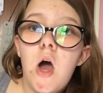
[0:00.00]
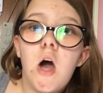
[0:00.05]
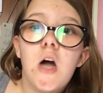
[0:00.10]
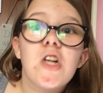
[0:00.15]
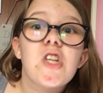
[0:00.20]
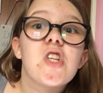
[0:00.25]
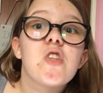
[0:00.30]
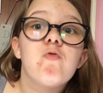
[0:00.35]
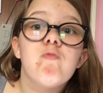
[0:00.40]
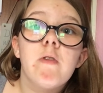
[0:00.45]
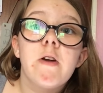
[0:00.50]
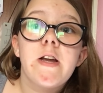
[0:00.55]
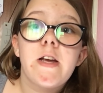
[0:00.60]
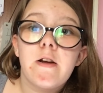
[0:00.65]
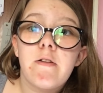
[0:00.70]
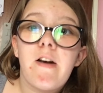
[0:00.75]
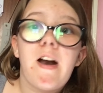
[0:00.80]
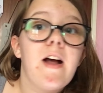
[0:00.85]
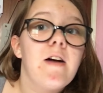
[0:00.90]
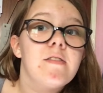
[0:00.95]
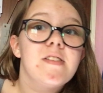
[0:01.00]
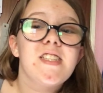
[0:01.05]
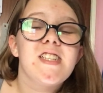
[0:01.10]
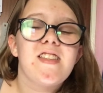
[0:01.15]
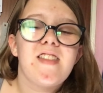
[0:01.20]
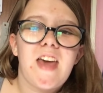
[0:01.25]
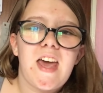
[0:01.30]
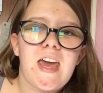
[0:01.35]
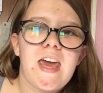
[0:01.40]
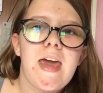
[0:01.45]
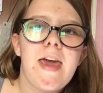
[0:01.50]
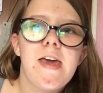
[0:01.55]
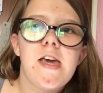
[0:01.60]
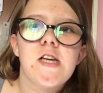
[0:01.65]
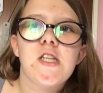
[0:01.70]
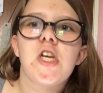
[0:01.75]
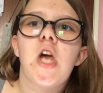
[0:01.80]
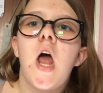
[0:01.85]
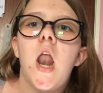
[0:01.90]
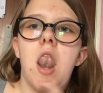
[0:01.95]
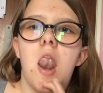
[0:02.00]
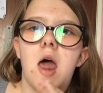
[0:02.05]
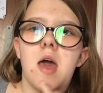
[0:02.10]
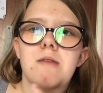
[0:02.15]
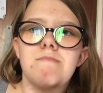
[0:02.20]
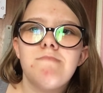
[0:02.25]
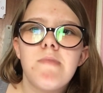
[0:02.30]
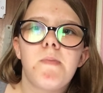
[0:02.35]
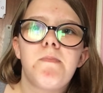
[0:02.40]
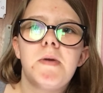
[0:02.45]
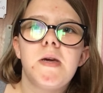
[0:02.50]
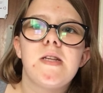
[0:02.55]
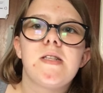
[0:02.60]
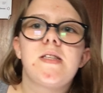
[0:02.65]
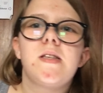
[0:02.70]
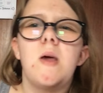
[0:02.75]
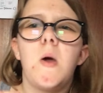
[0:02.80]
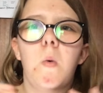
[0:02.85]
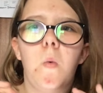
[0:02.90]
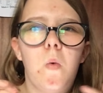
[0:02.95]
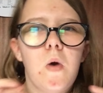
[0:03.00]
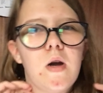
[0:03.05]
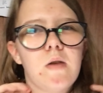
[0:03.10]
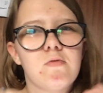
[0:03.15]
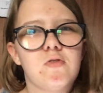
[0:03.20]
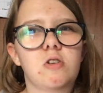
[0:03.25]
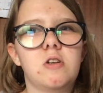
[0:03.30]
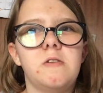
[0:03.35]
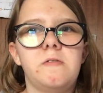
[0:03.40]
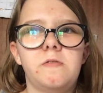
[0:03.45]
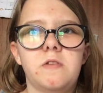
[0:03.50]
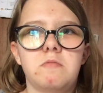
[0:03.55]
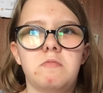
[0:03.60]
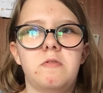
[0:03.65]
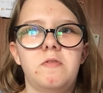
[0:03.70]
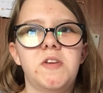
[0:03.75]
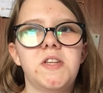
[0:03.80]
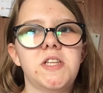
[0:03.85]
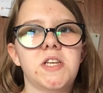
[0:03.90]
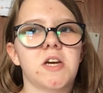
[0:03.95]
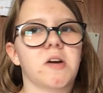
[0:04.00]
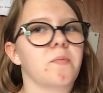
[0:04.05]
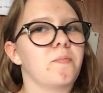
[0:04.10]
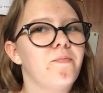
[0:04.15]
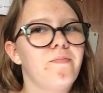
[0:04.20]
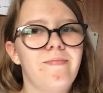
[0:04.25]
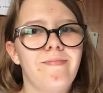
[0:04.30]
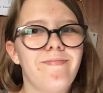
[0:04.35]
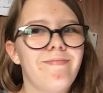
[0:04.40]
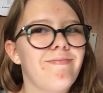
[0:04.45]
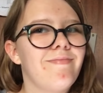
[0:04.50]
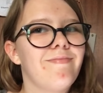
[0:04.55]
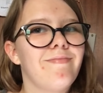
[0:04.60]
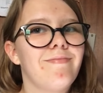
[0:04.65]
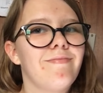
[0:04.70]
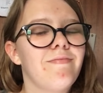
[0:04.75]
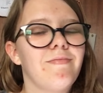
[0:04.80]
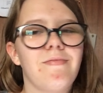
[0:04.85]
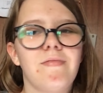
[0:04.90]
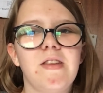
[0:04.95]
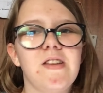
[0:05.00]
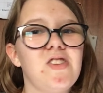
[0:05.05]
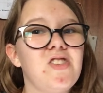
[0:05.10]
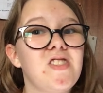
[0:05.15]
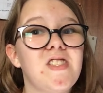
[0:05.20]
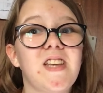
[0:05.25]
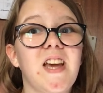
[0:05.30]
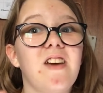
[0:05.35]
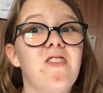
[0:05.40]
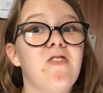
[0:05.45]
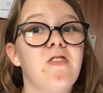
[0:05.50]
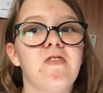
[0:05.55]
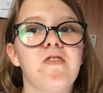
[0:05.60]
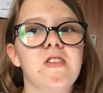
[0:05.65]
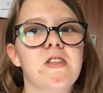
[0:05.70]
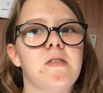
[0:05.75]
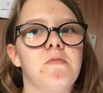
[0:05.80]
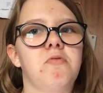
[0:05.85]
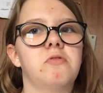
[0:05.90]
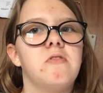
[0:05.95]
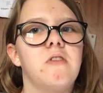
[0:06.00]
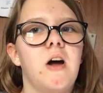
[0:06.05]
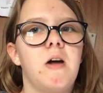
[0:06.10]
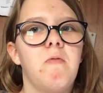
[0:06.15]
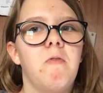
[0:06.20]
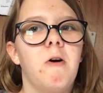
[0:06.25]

are just running around their cage like Muppets when I'm trying to film a video. Just get all the support I